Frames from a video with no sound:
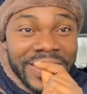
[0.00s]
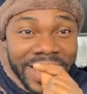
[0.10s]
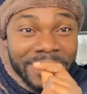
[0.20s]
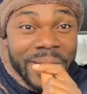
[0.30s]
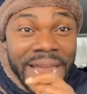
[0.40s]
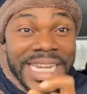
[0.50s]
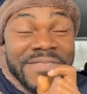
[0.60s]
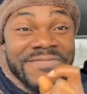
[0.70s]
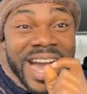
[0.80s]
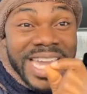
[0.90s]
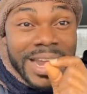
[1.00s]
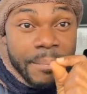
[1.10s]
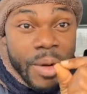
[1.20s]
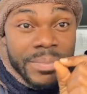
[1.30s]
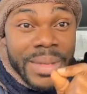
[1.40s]
You heard me right. Divine
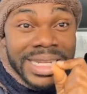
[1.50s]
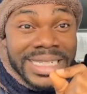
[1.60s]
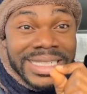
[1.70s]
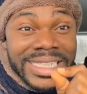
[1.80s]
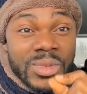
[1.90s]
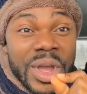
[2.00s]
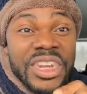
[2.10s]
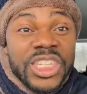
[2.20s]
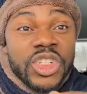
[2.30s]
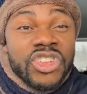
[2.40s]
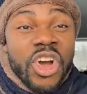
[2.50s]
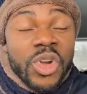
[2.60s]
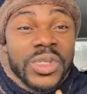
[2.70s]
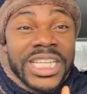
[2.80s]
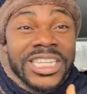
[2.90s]
appointment. This is where you need to draw
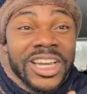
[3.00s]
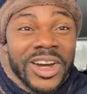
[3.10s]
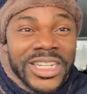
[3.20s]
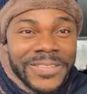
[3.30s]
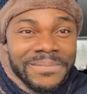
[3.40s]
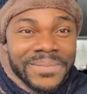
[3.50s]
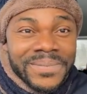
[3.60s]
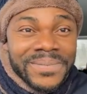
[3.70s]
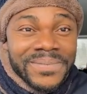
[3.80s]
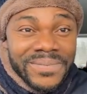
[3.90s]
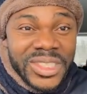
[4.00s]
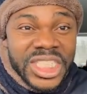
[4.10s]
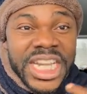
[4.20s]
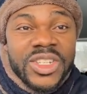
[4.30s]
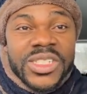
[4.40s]
closer to God.
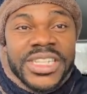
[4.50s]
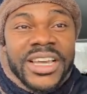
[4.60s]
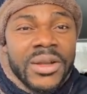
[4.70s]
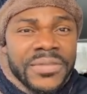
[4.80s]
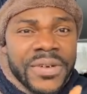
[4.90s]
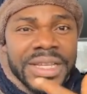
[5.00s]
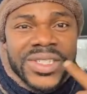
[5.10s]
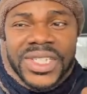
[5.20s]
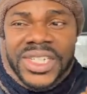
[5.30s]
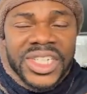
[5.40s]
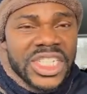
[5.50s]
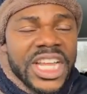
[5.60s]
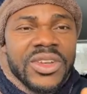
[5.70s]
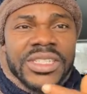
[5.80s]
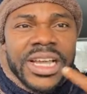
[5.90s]
Change your circle of friends.
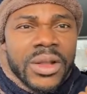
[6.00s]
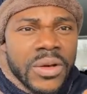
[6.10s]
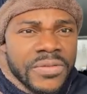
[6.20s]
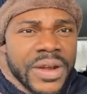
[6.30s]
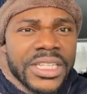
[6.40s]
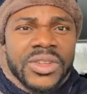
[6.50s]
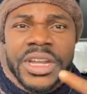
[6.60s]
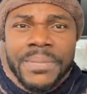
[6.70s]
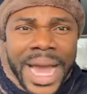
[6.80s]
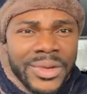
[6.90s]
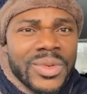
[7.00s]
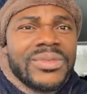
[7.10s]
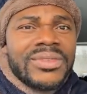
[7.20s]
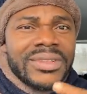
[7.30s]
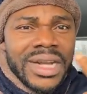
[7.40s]
Change your circle of friends. Sonny Badu.
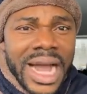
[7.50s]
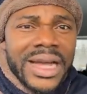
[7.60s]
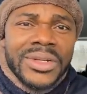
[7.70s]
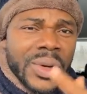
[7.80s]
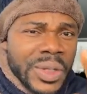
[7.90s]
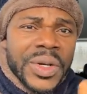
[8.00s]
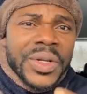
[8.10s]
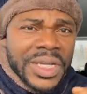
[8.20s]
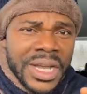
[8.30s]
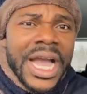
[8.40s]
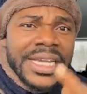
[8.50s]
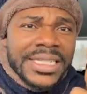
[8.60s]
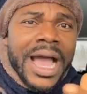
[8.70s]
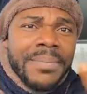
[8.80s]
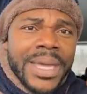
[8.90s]

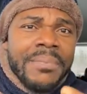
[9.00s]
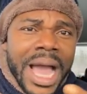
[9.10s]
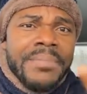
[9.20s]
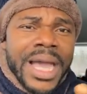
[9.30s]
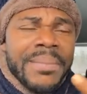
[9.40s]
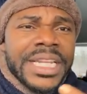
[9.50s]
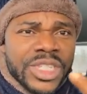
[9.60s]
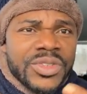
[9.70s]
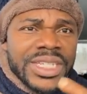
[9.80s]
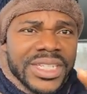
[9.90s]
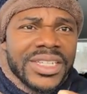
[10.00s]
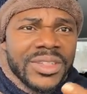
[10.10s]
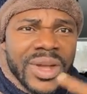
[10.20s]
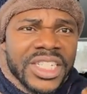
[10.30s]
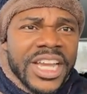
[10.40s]
It's Abiam Ministries.
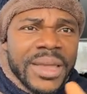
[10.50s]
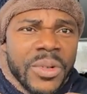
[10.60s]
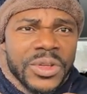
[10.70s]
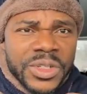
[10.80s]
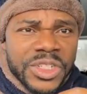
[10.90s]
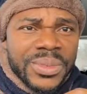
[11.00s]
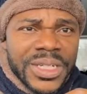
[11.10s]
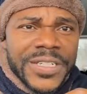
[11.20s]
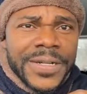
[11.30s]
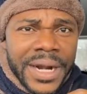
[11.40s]
You can check him on YouTube.